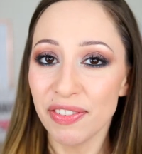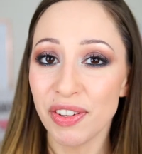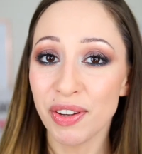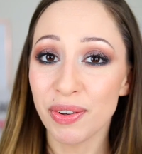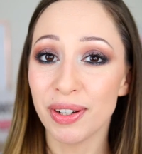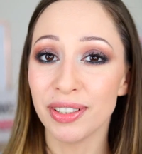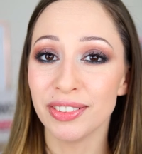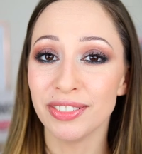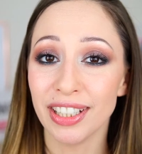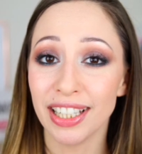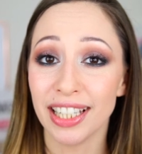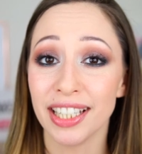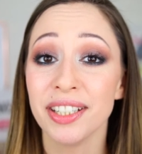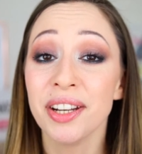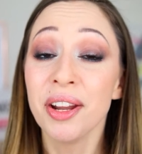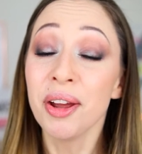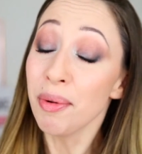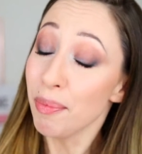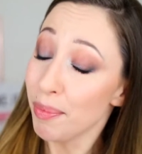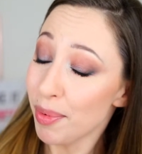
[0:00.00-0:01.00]
If you want to learn
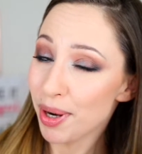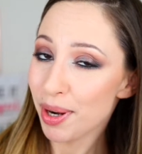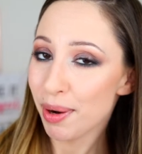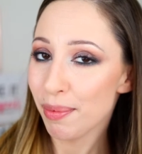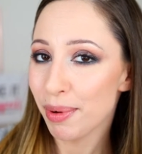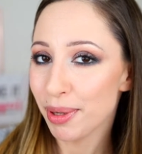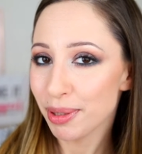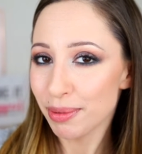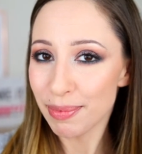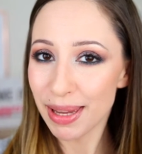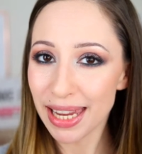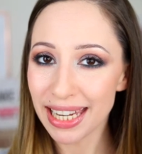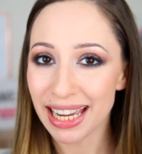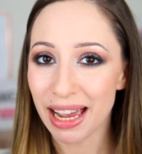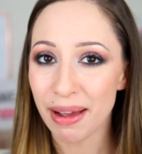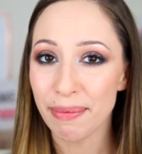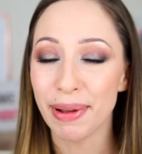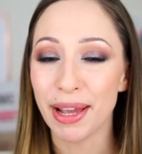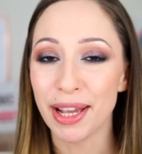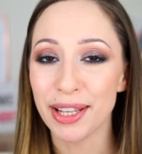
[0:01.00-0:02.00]
more about makeup